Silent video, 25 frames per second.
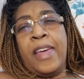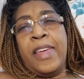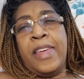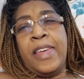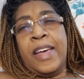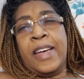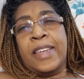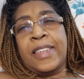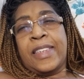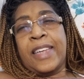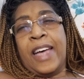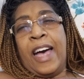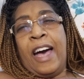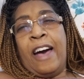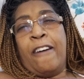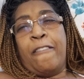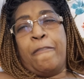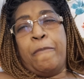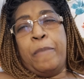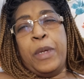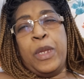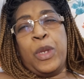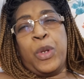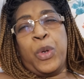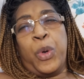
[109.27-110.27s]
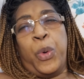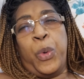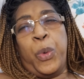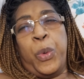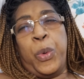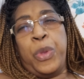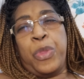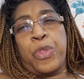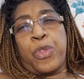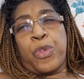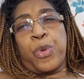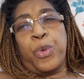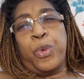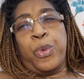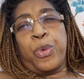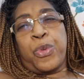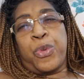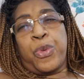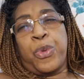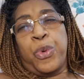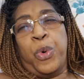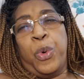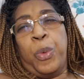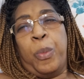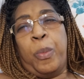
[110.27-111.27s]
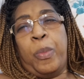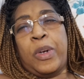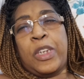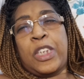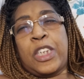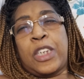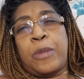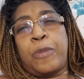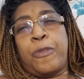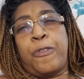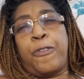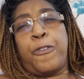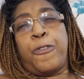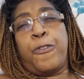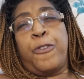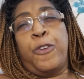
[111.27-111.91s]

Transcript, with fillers: yes i've been going through so much